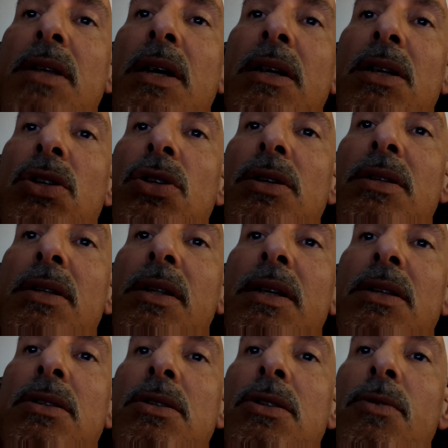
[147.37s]
then it just
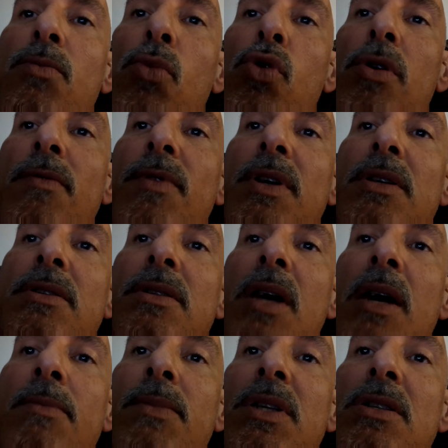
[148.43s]
leads to more of this. I'm